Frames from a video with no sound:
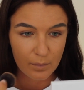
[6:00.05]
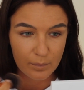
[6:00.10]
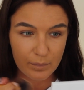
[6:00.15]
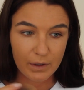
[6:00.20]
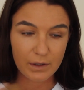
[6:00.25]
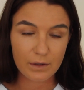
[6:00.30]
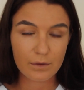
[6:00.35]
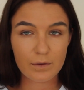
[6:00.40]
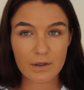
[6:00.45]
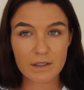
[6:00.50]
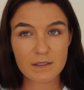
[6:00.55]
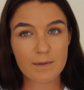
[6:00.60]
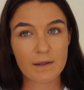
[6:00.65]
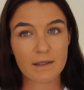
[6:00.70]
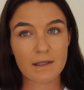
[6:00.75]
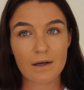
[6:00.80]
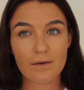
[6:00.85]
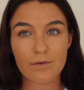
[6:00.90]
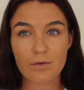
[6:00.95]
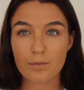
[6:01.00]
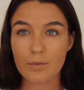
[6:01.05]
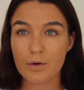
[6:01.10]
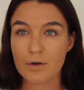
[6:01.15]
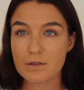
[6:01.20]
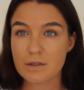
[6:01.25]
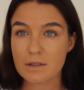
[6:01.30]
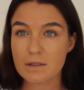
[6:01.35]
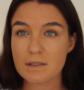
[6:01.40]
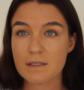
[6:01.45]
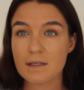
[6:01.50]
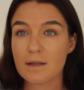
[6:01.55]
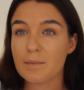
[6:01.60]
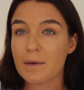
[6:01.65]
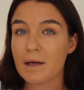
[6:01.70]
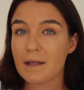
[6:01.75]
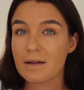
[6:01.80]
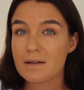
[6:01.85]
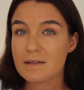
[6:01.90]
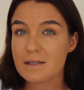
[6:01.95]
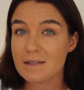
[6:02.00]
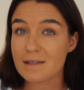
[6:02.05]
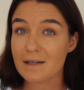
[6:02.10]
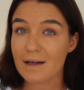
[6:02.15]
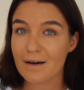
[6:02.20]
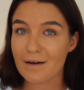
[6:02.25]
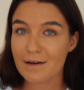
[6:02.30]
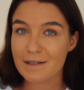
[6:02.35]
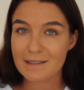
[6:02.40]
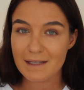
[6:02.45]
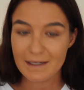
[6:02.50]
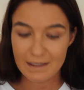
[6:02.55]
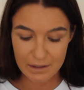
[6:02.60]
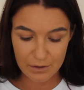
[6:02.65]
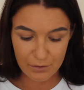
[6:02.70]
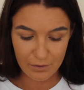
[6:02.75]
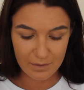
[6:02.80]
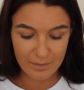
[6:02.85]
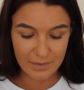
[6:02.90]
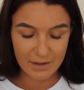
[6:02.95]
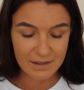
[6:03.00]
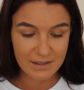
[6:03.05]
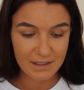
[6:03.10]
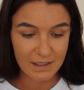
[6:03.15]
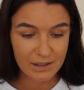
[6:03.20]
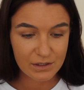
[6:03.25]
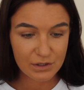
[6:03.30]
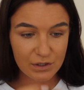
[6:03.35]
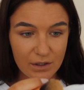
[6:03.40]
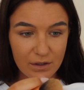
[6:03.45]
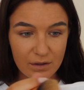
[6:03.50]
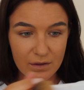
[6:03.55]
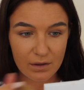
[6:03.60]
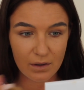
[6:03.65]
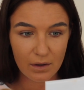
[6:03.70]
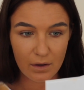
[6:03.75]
but you expect that from most concealer palettes as they are a slightly creamier texture.